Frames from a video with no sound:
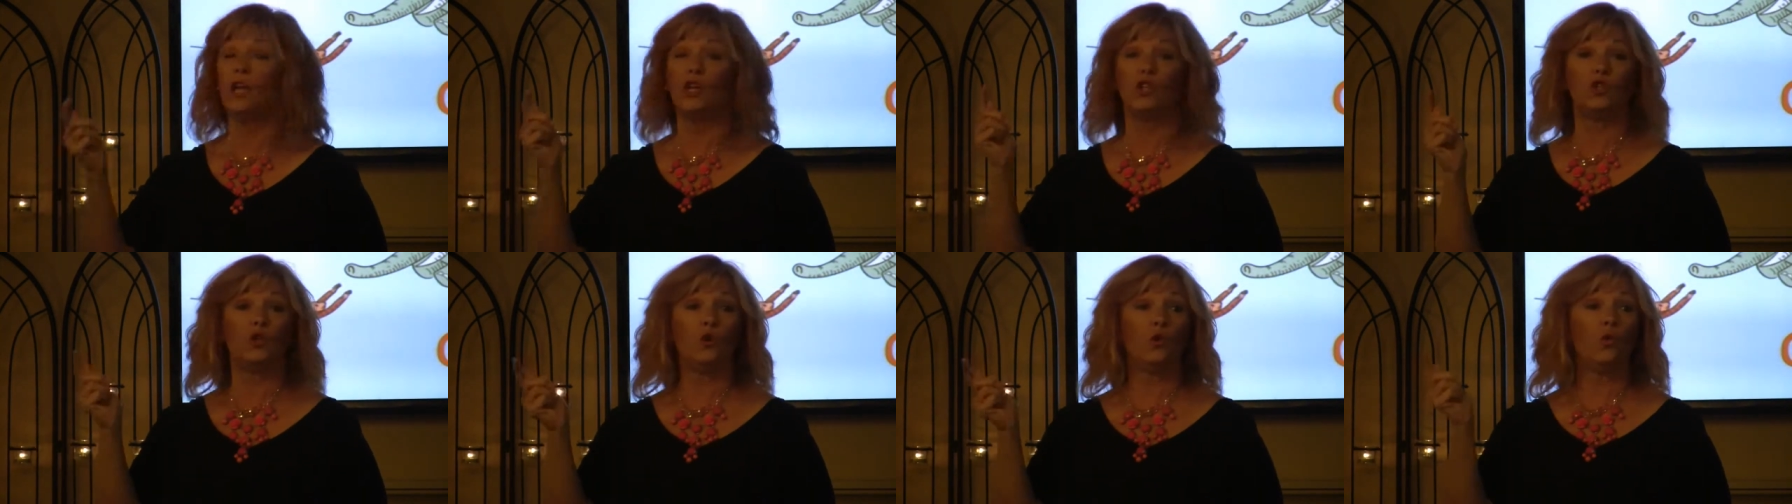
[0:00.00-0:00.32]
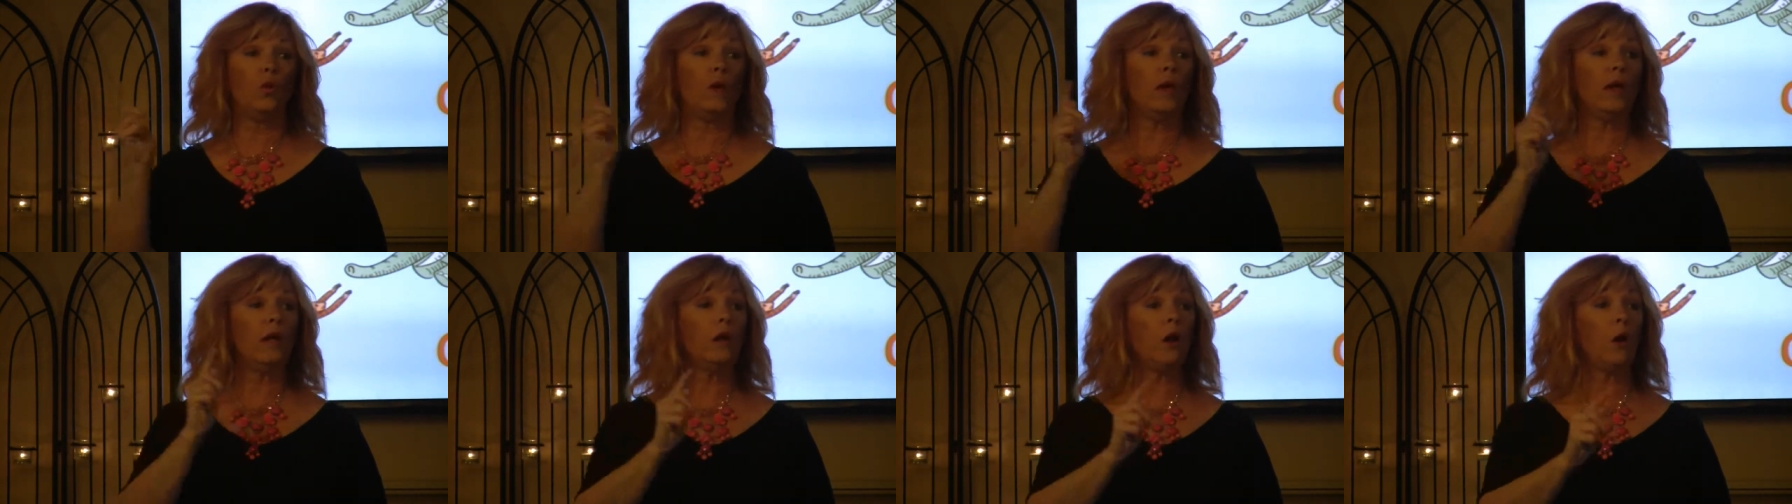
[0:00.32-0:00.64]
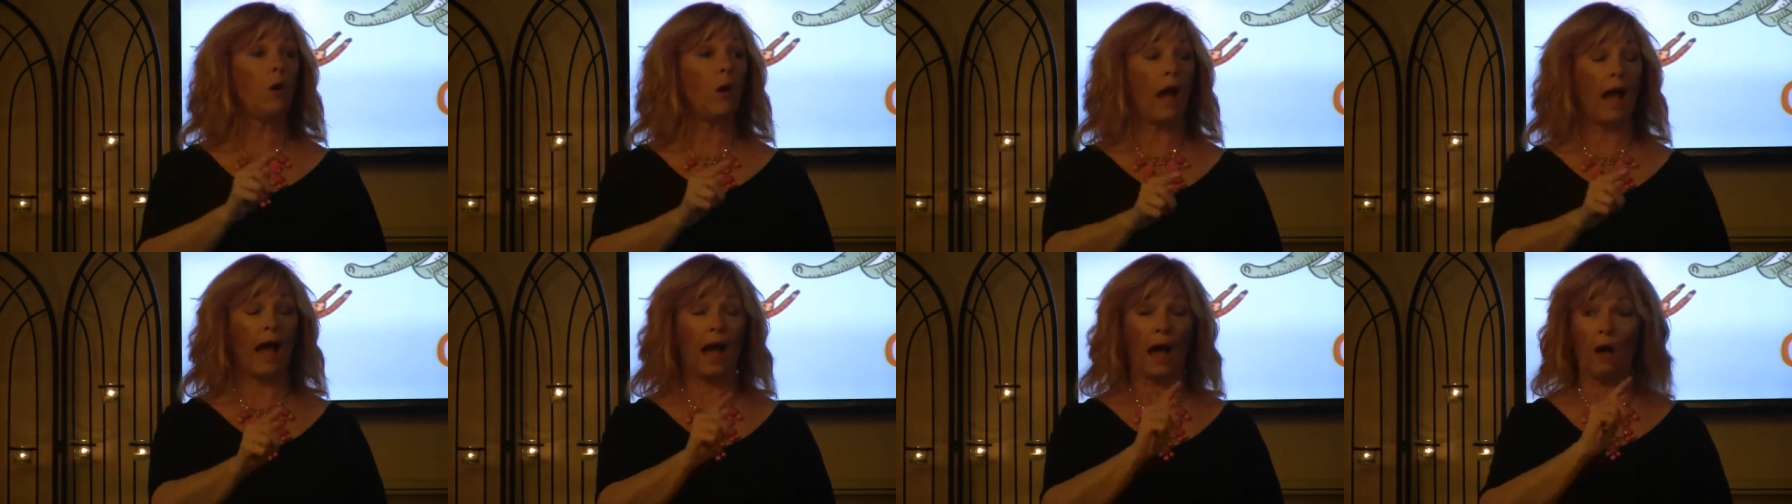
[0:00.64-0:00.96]
Do we
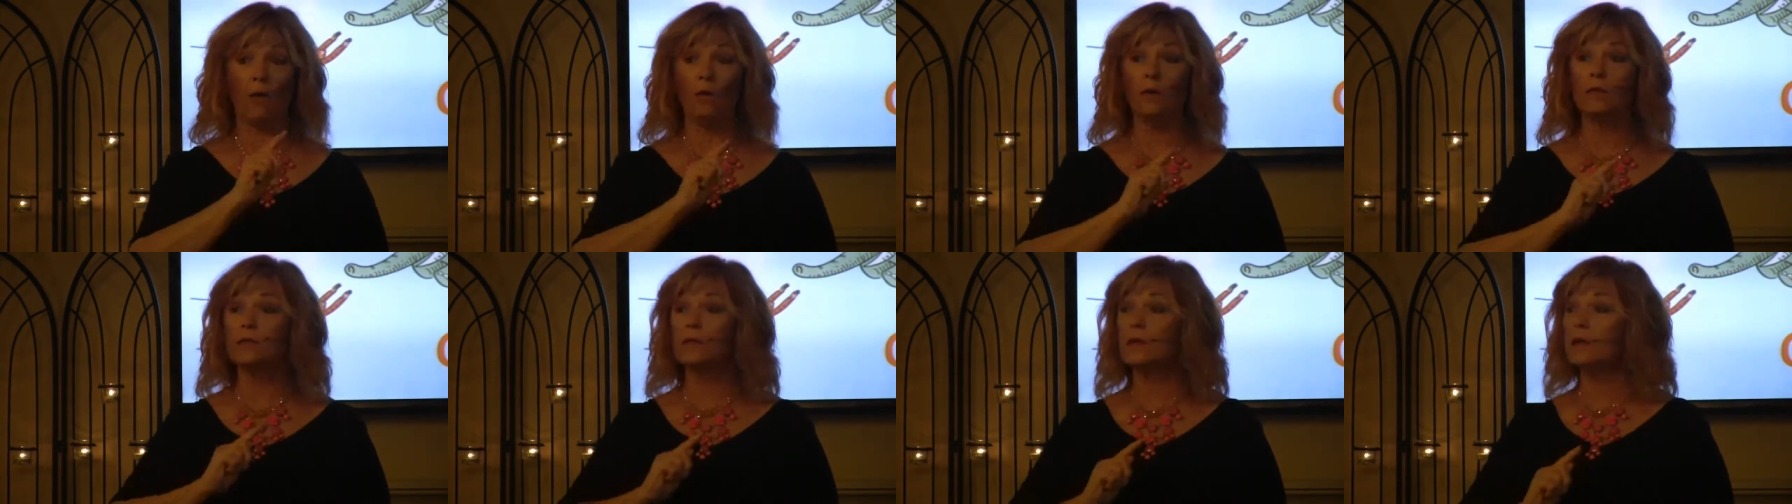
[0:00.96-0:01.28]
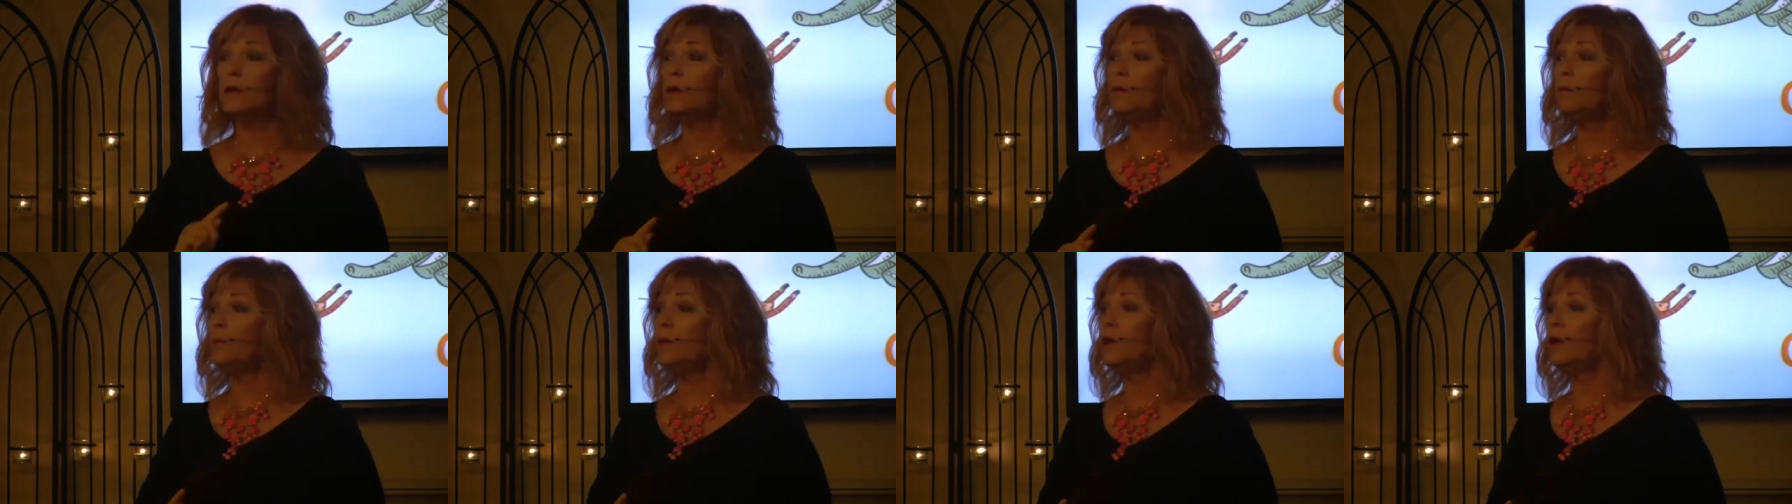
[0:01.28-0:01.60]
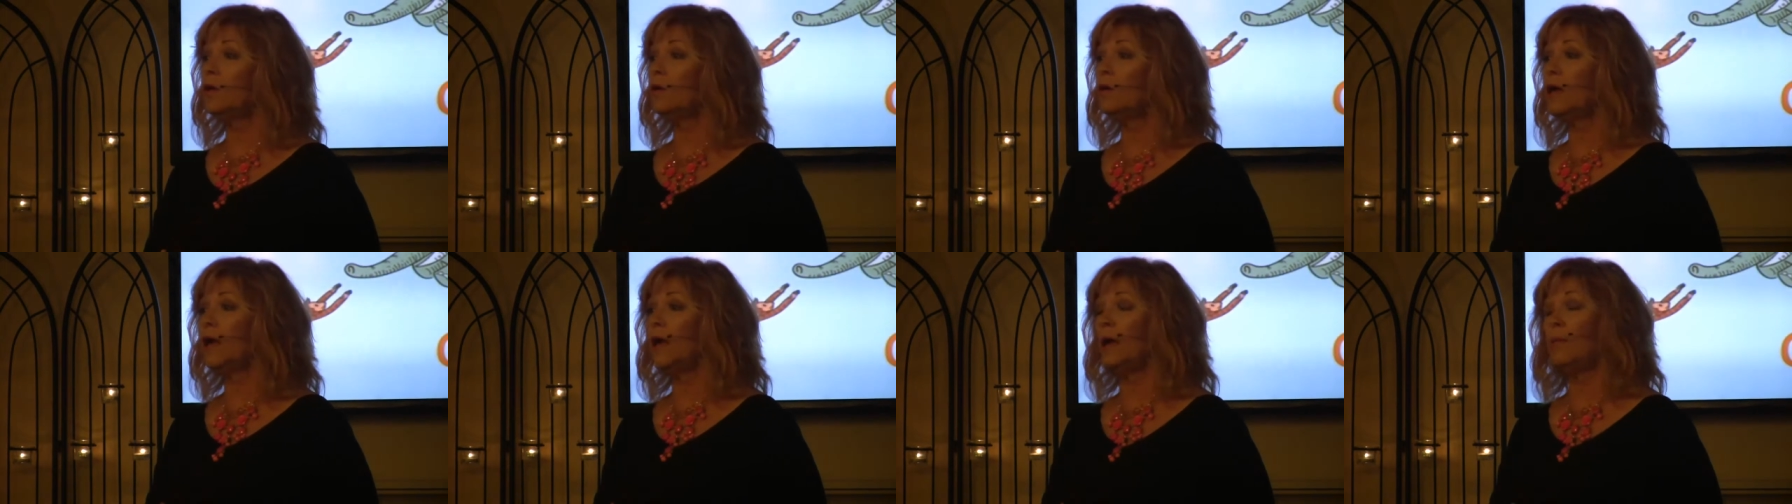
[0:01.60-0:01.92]
know how it's going to be
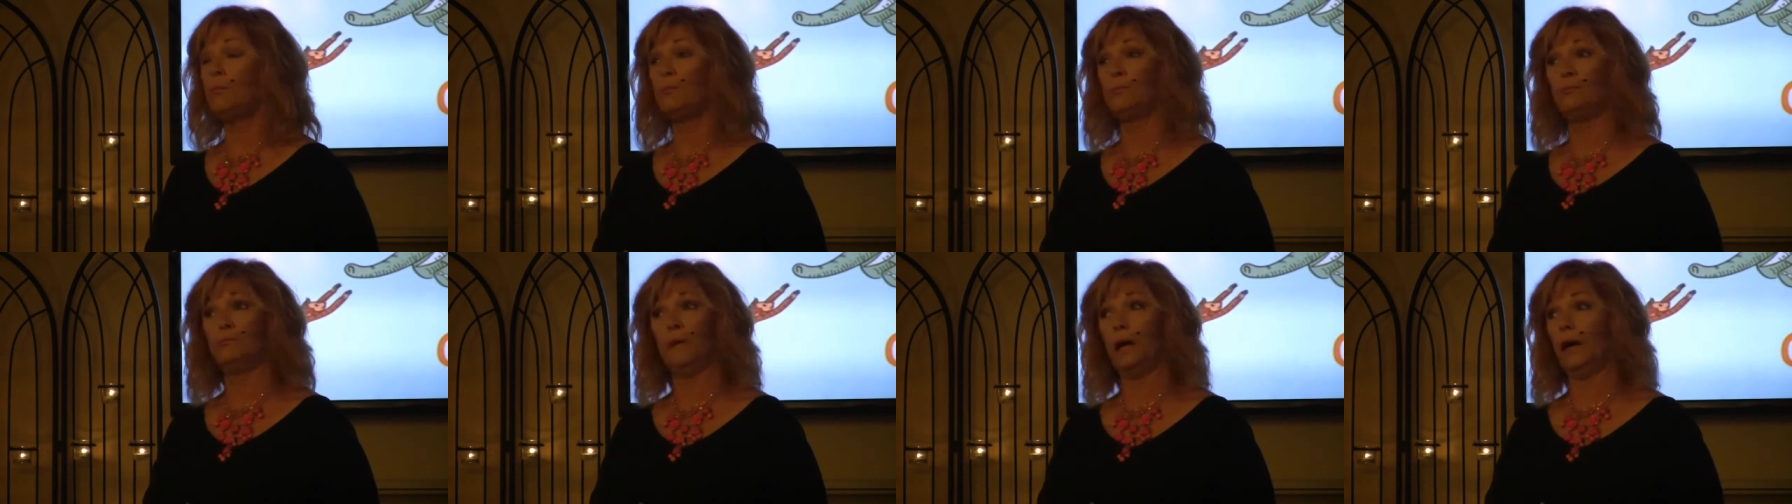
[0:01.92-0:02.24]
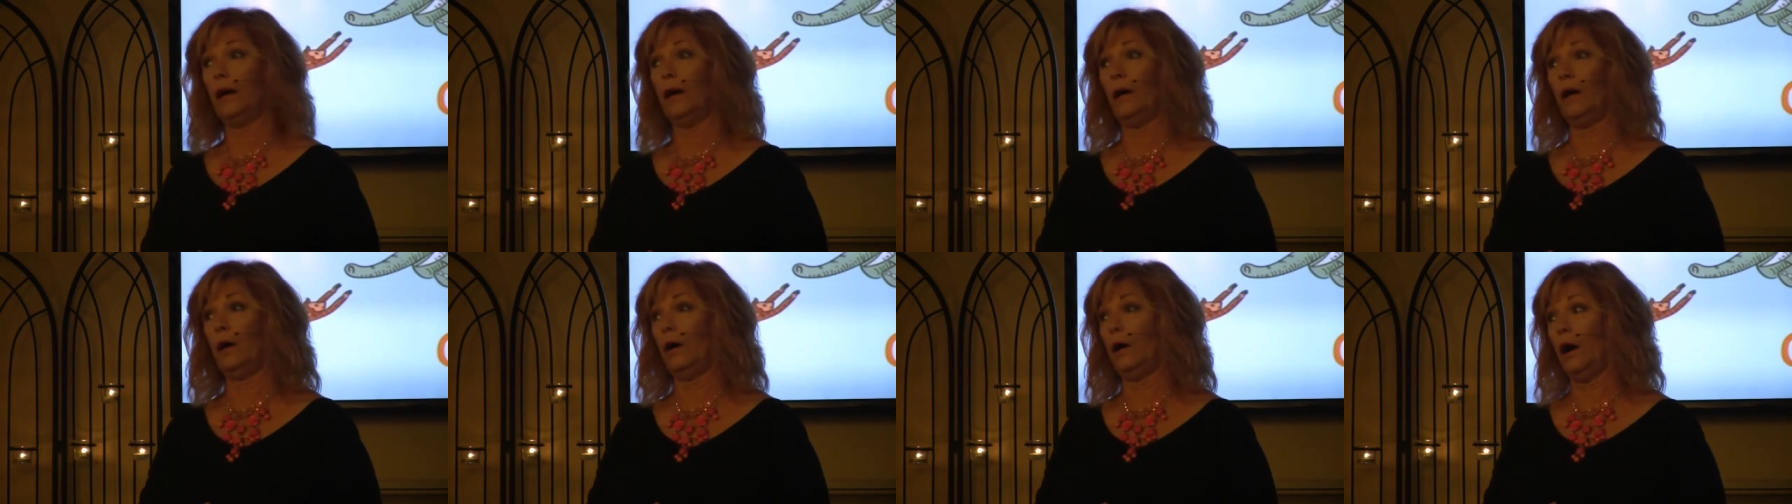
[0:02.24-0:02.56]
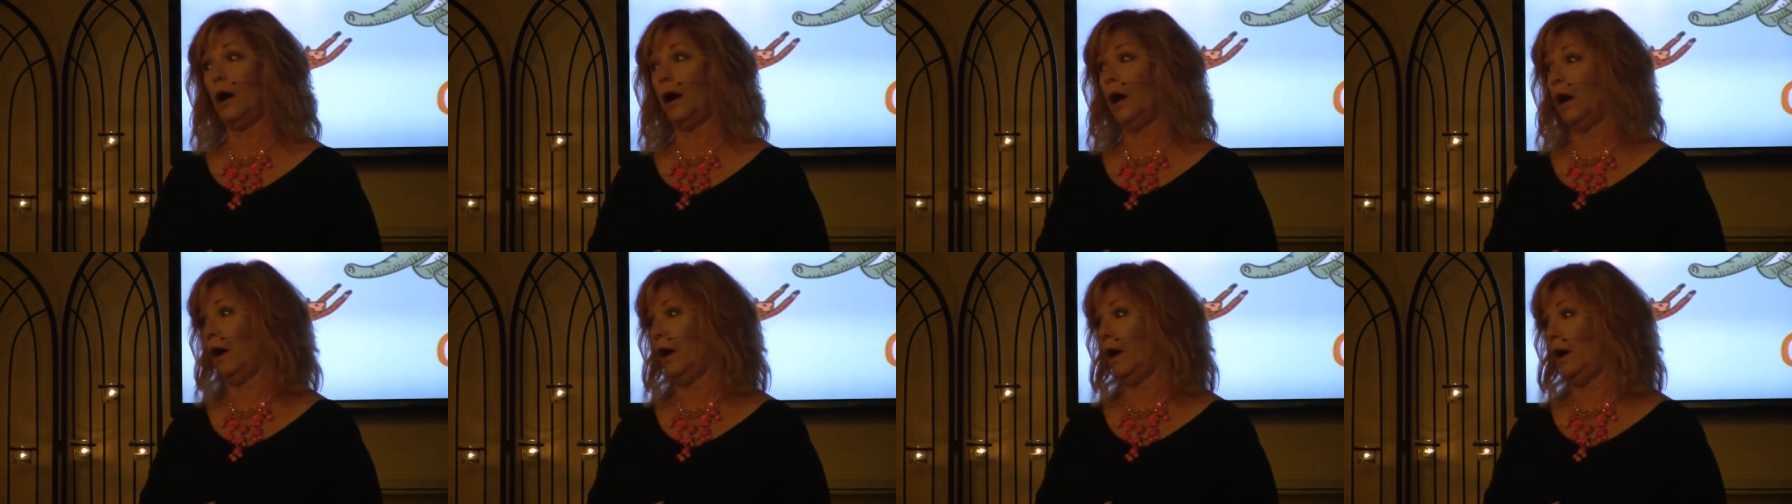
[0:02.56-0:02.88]
okay?
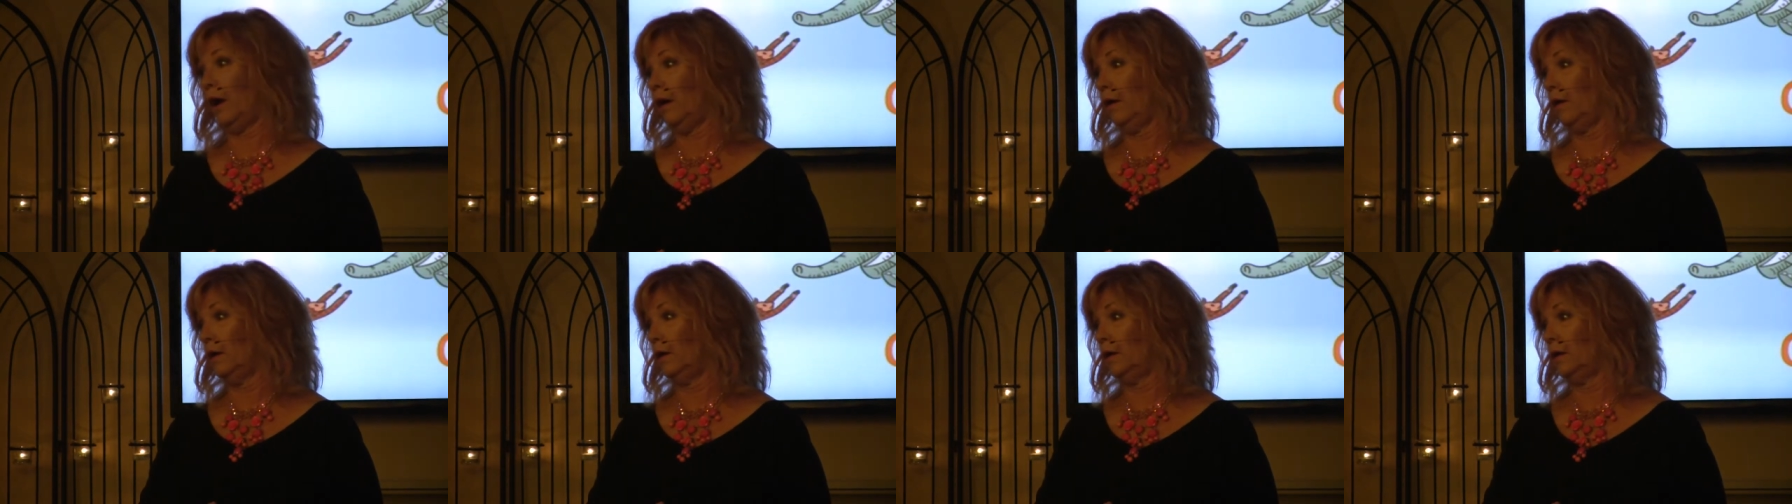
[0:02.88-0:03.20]
Uh uh.